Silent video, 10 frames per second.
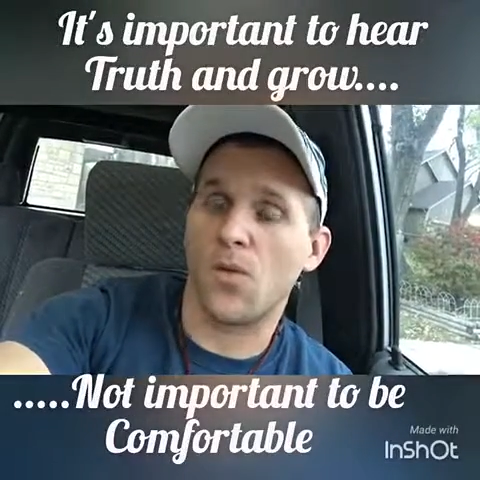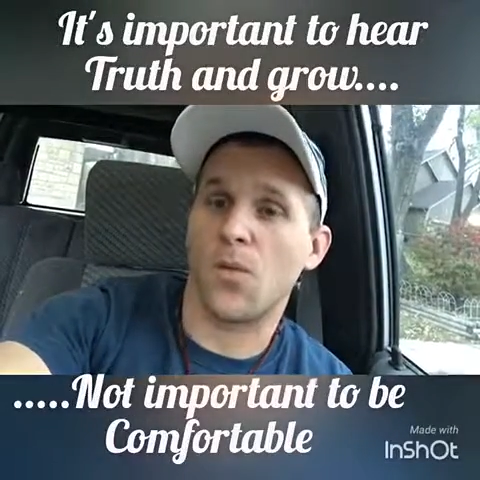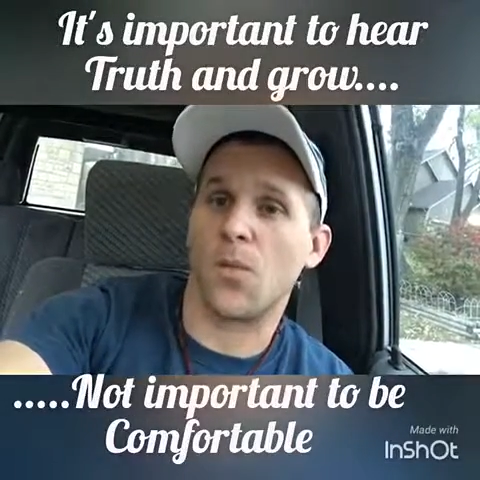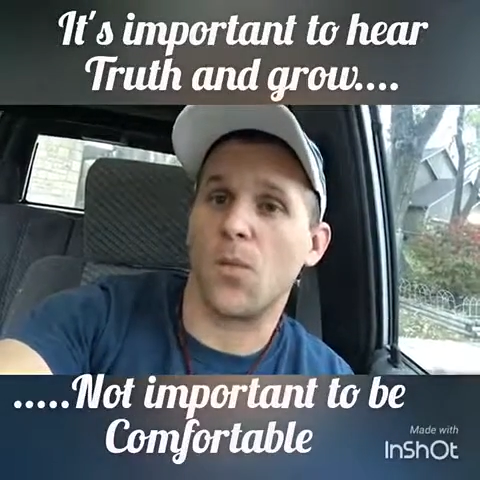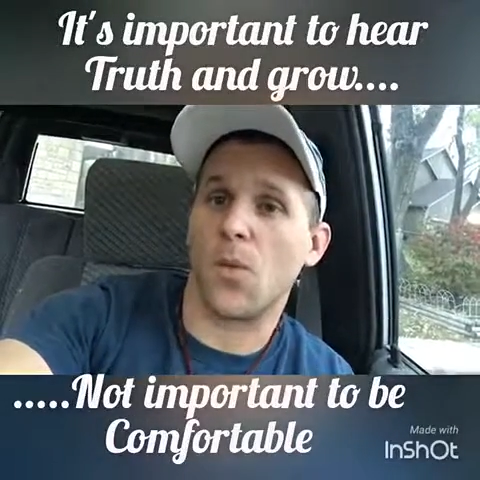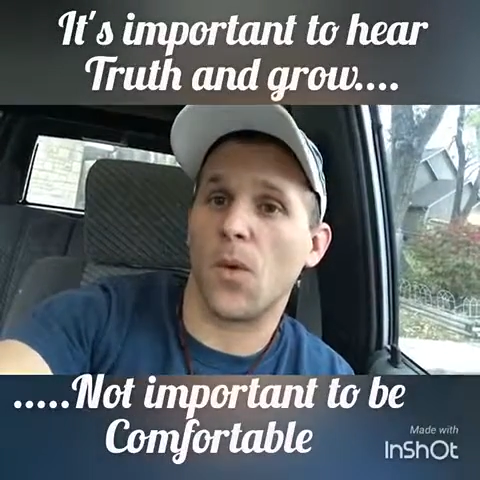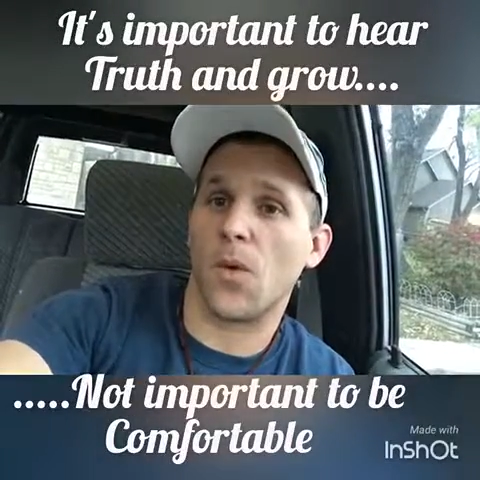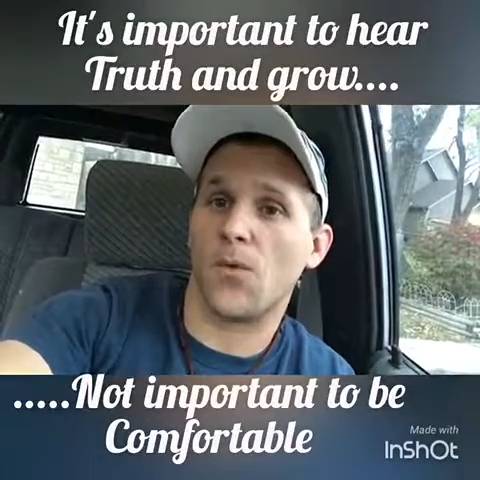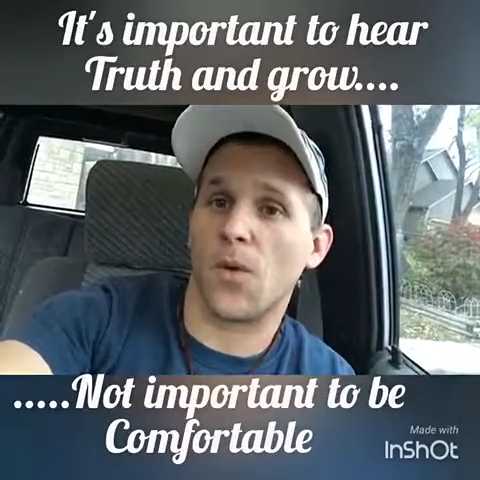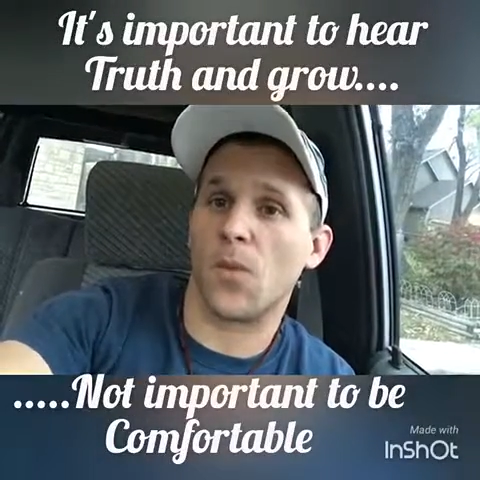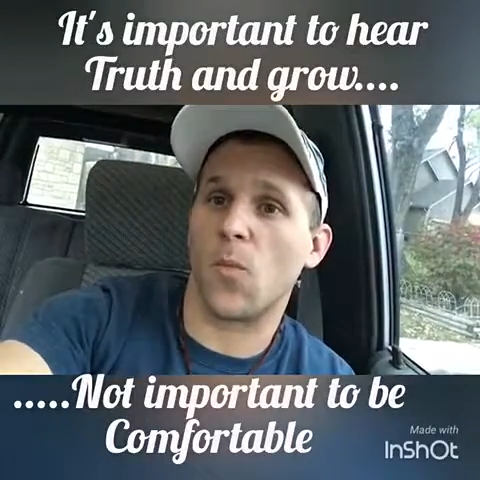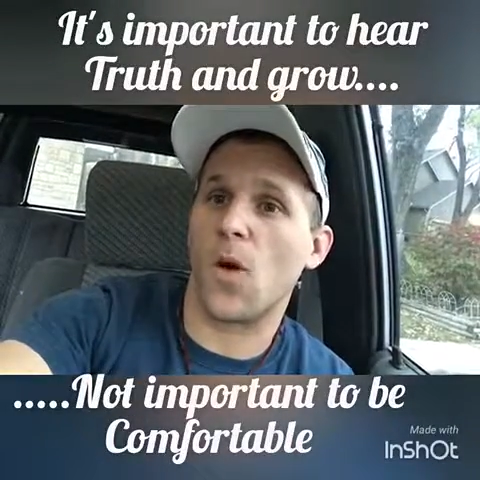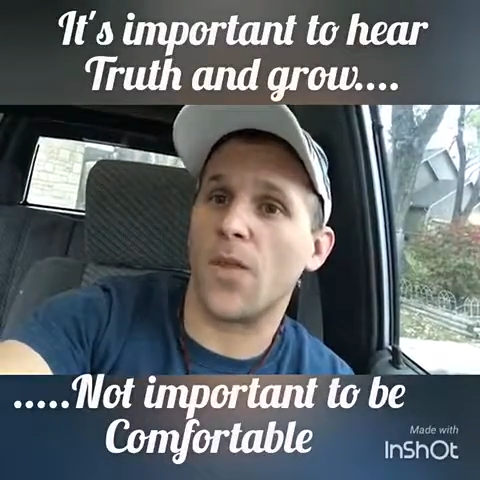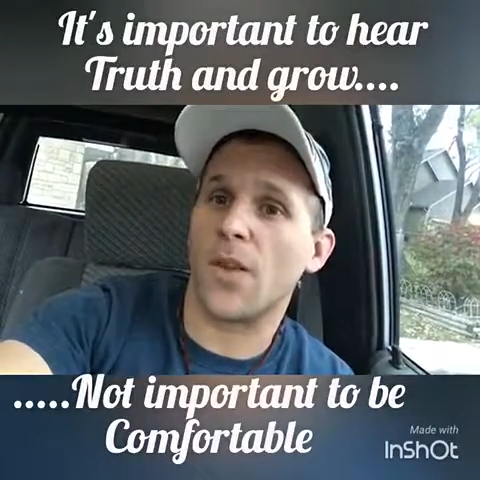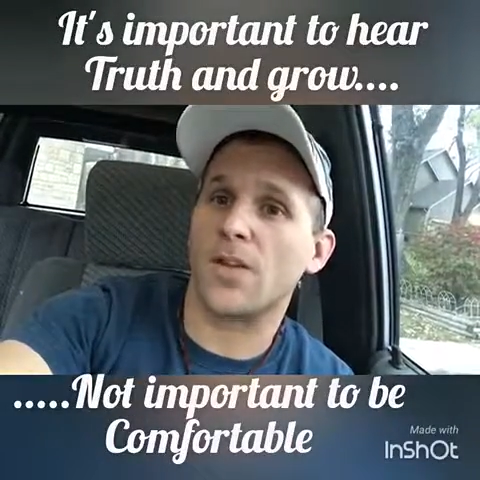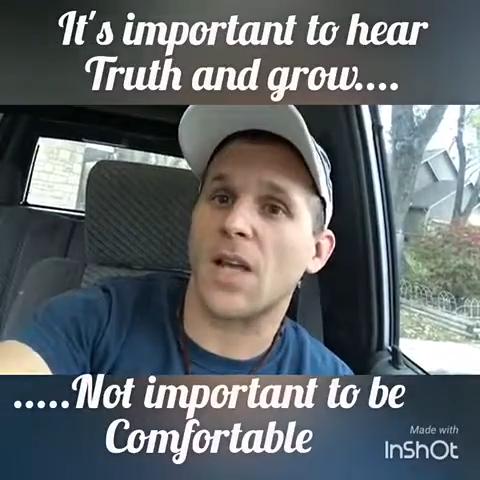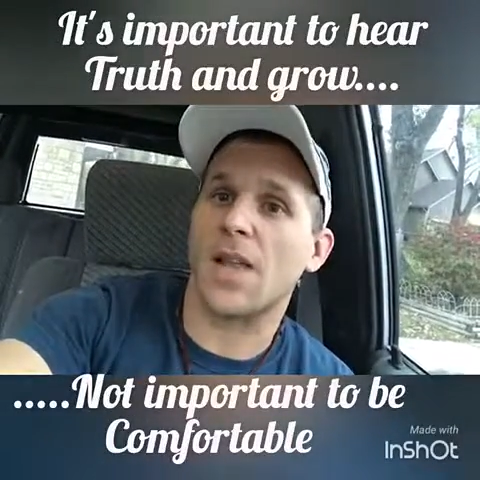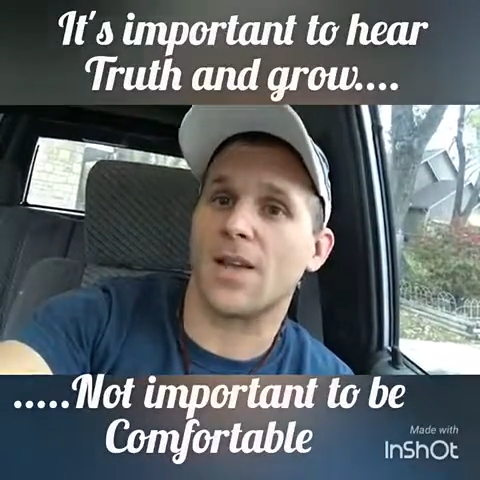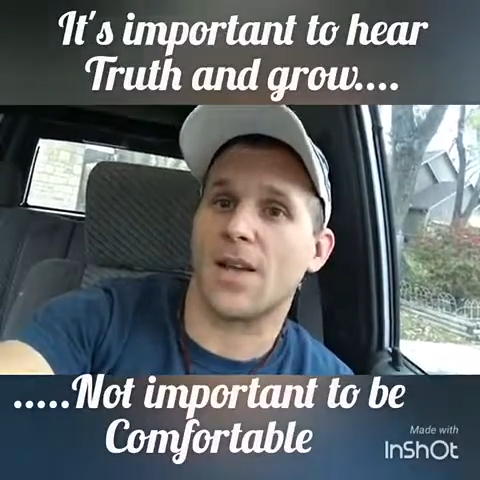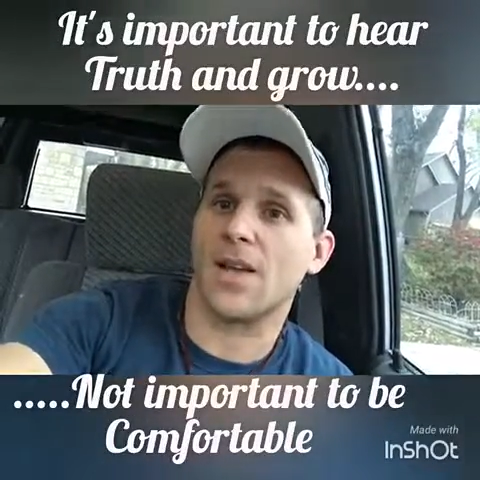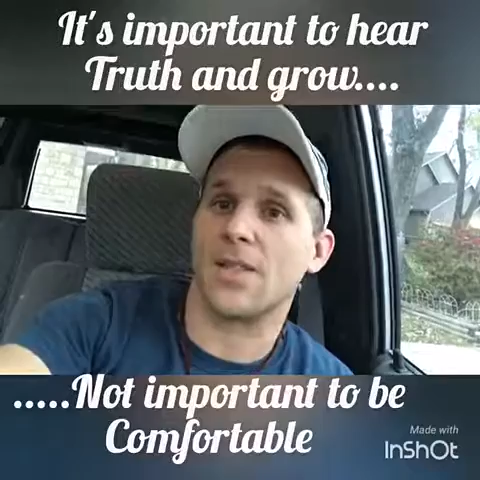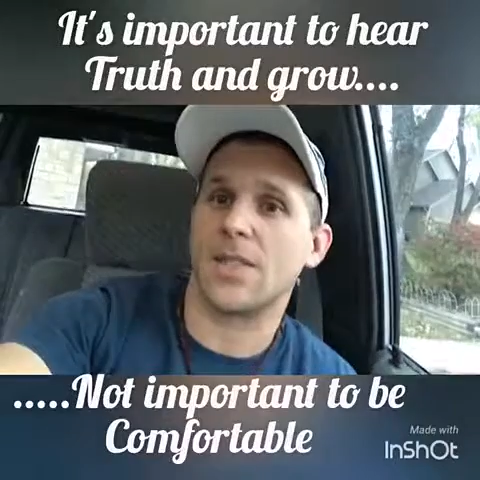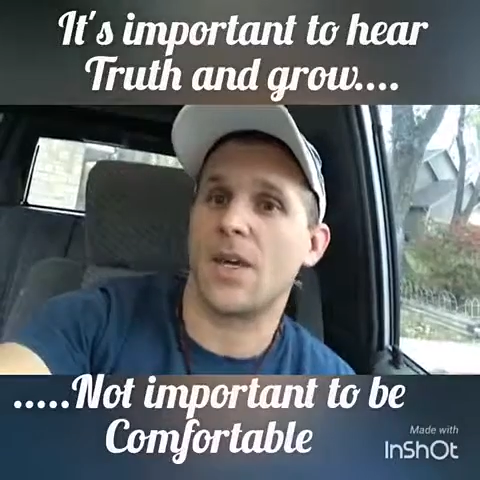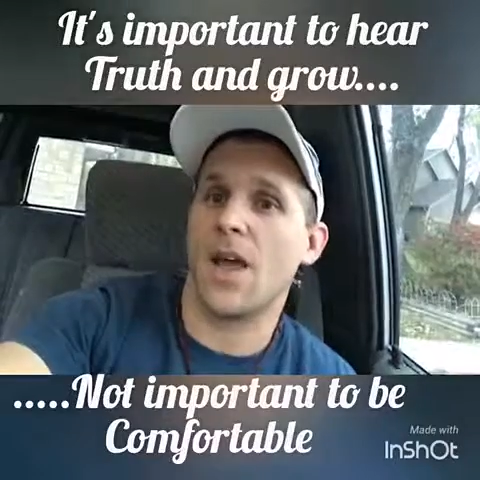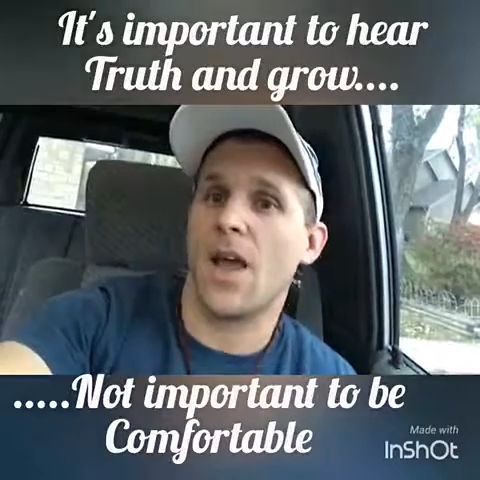from from what they're telling us